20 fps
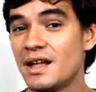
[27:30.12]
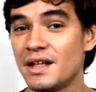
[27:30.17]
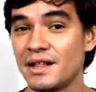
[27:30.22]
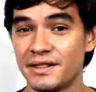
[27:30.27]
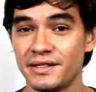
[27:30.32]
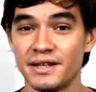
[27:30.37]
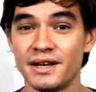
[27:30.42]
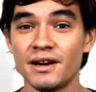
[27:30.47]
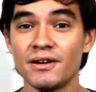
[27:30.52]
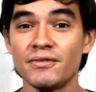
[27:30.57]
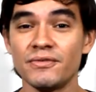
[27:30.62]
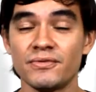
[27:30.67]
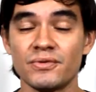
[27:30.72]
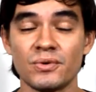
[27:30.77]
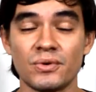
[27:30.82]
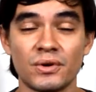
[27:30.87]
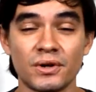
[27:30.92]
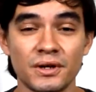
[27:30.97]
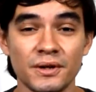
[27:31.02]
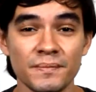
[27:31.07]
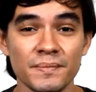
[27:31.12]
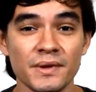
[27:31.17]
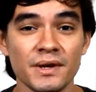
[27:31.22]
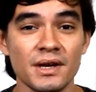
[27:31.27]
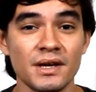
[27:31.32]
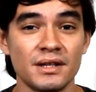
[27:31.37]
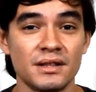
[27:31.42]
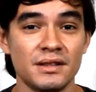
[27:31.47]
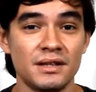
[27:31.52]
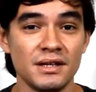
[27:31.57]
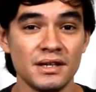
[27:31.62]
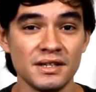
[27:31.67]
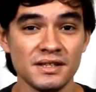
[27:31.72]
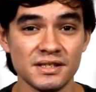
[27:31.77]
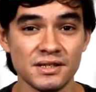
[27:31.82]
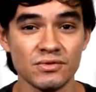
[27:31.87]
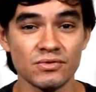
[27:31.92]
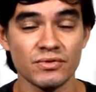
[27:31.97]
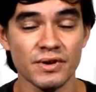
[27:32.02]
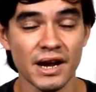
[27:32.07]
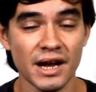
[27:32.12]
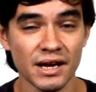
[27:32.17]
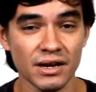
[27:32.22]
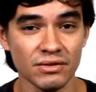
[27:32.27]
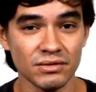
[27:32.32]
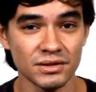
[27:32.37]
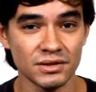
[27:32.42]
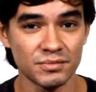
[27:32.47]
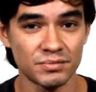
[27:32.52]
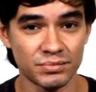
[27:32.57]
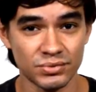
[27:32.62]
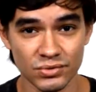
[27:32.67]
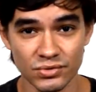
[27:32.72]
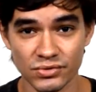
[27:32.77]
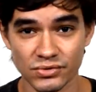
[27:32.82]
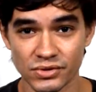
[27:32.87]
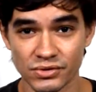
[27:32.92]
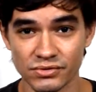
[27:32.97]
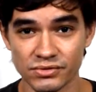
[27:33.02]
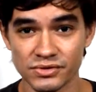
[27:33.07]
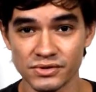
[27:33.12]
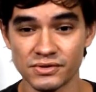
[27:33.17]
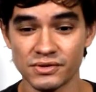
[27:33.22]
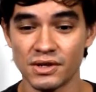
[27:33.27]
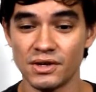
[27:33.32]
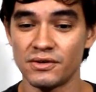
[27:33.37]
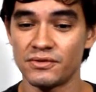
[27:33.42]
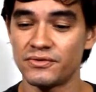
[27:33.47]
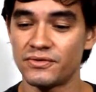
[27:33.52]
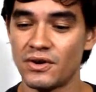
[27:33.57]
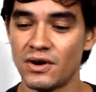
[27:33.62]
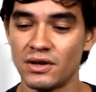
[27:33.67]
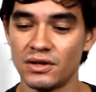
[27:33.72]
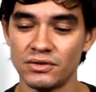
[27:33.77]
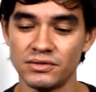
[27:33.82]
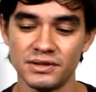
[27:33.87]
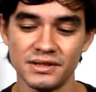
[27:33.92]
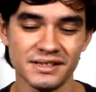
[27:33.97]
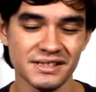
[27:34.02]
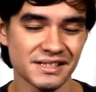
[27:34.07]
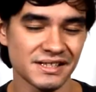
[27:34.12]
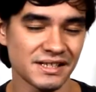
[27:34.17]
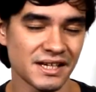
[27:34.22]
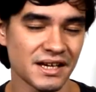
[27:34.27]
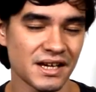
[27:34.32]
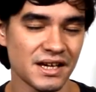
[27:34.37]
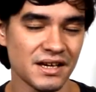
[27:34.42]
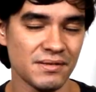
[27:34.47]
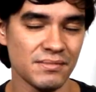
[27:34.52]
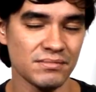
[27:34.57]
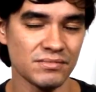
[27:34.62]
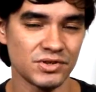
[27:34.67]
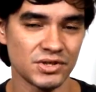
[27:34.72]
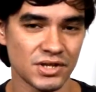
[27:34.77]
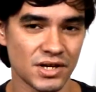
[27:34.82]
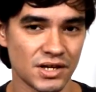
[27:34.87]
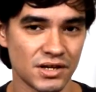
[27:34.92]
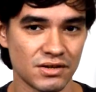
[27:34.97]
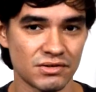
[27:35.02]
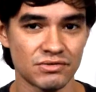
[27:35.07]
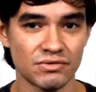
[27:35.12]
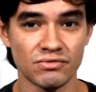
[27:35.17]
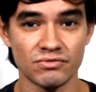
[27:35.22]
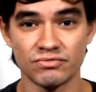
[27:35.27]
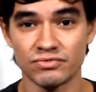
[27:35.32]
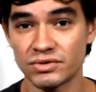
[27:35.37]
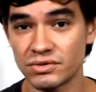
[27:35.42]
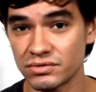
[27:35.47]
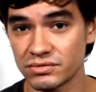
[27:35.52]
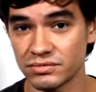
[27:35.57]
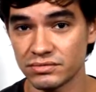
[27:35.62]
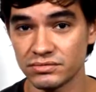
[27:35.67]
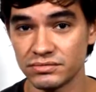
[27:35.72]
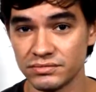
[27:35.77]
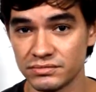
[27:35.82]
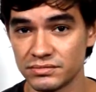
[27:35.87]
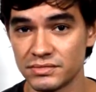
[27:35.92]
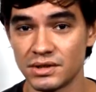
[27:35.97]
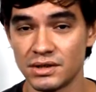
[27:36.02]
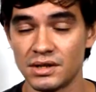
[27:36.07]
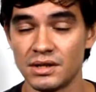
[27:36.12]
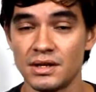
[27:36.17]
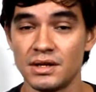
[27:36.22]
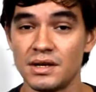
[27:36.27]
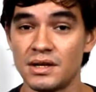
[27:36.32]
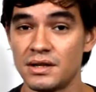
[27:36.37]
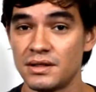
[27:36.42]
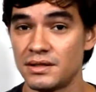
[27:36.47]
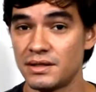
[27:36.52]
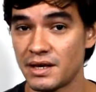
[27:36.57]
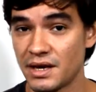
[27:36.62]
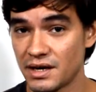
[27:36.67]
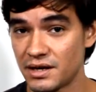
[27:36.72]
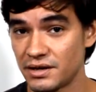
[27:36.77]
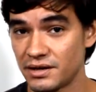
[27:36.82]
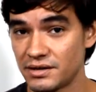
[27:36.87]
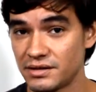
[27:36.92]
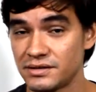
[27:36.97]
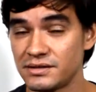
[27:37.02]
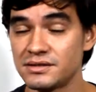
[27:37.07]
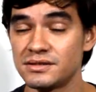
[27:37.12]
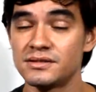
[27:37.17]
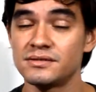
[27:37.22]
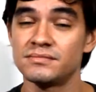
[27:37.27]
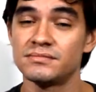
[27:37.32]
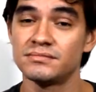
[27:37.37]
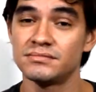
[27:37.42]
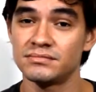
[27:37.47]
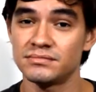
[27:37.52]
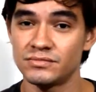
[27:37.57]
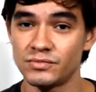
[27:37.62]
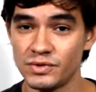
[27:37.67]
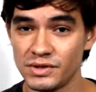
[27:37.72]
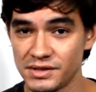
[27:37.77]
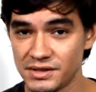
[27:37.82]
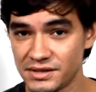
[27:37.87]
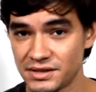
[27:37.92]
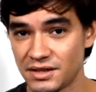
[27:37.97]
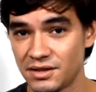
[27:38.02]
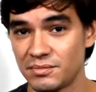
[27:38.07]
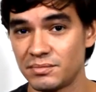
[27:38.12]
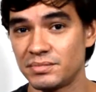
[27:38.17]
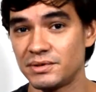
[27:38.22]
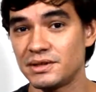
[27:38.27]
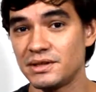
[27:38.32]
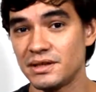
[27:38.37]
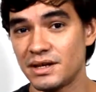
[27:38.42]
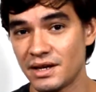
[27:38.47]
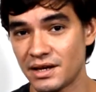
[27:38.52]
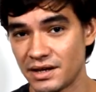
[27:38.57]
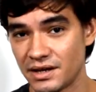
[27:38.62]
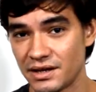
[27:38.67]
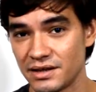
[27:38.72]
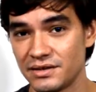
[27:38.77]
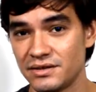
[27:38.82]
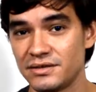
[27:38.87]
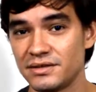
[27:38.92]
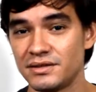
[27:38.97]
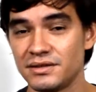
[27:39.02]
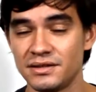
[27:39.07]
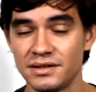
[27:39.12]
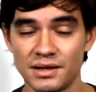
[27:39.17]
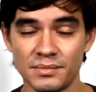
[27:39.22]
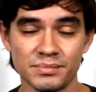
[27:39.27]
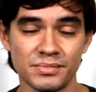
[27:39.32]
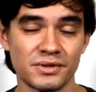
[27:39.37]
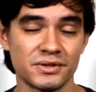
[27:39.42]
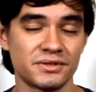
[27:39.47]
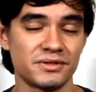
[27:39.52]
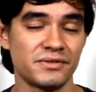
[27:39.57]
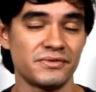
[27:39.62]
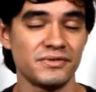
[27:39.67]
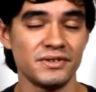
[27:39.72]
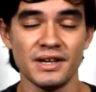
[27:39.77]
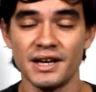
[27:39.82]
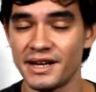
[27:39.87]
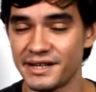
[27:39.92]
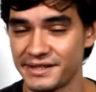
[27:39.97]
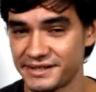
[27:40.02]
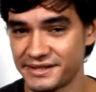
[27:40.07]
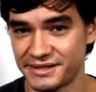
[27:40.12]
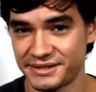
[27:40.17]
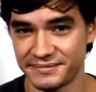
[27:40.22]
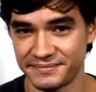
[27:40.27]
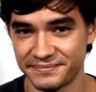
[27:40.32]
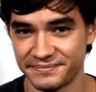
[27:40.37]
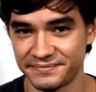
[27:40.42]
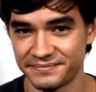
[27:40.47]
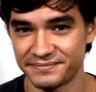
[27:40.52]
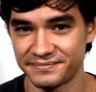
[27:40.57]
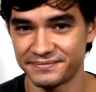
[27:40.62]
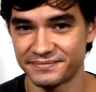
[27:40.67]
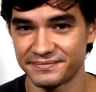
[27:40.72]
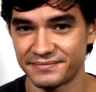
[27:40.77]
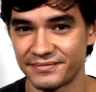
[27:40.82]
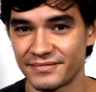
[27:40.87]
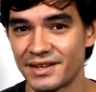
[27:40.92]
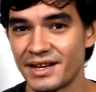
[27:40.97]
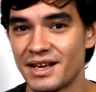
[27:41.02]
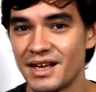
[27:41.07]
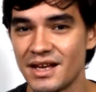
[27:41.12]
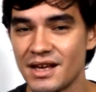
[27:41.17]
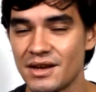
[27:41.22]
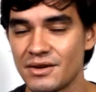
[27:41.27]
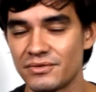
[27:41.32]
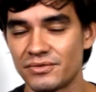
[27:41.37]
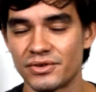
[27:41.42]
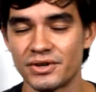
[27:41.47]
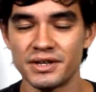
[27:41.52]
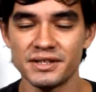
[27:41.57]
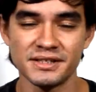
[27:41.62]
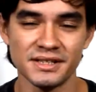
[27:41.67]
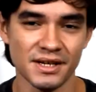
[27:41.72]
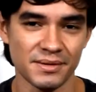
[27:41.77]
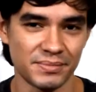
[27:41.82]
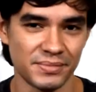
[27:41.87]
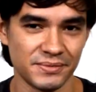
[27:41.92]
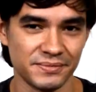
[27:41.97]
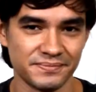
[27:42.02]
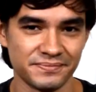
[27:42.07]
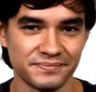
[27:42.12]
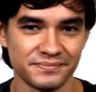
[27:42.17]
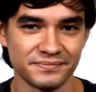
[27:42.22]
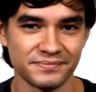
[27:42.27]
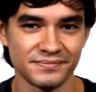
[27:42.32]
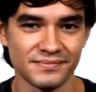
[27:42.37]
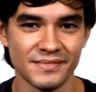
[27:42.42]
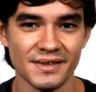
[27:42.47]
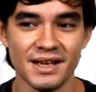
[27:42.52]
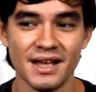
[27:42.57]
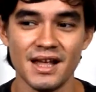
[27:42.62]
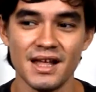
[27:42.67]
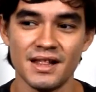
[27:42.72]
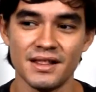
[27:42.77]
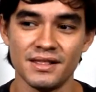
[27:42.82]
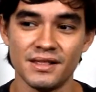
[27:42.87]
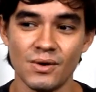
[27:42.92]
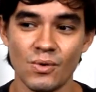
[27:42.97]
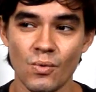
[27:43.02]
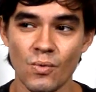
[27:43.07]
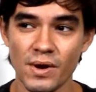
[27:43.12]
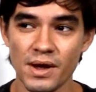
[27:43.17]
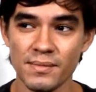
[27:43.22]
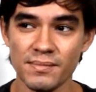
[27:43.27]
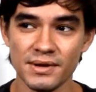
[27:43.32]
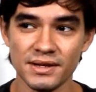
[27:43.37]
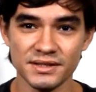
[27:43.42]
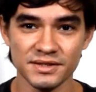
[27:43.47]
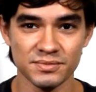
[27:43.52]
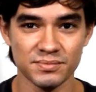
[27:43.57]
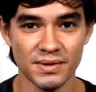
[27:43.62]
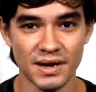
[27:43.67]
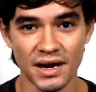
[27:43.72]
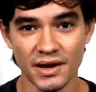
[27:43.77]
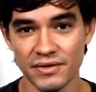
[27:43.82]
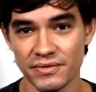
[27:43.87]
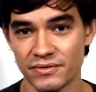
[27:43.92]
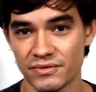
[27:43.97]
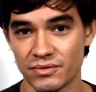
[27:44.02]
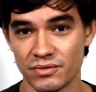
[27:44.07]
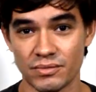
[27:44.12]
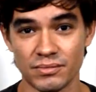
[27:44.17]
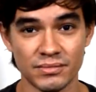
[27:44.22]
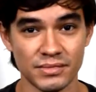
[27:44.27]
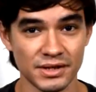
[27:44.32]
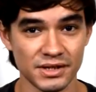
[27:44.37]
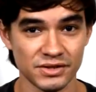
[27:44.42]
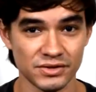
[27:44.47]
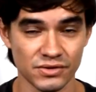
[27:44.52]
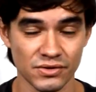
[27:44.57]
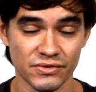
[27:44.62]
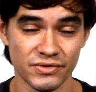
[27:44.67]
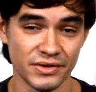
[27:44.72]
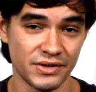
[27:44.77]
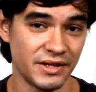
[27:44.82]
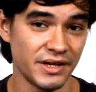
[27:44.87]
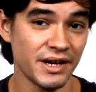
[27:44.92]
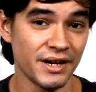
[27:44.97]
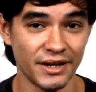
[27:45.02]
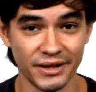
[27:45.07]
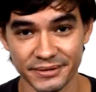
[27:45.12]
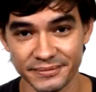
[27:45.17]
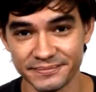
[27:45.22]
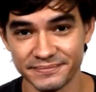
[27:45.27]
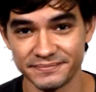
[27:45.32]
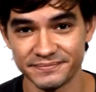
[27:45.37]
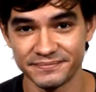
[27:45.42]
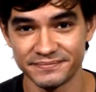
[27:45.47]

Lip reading: Therefore, these irregular plurals follow the same general rule. That is, we simply add the apostrophe s. For example, the women's bathroom is over there.